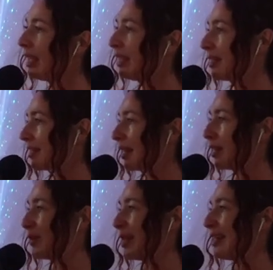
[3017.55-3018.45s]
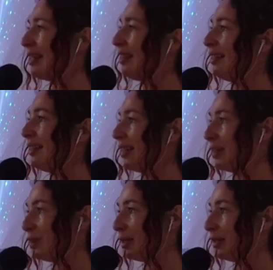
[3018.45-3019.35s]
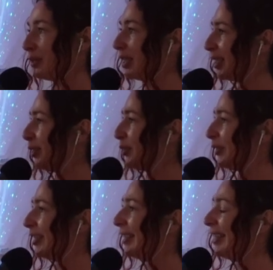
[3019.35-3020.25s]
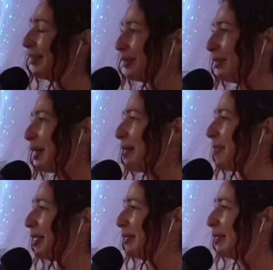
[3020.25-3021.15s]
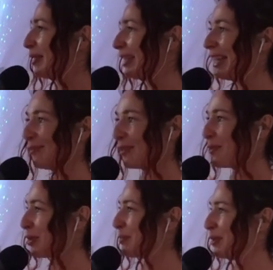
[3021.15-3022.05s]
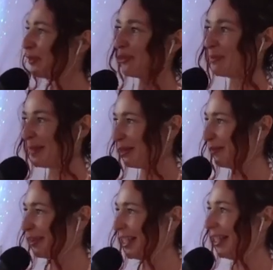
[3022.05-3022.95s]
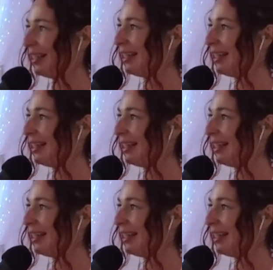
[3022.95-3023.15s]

And it's like going into a little cocoon. And when you come out, you're an even more beautiful butterfly.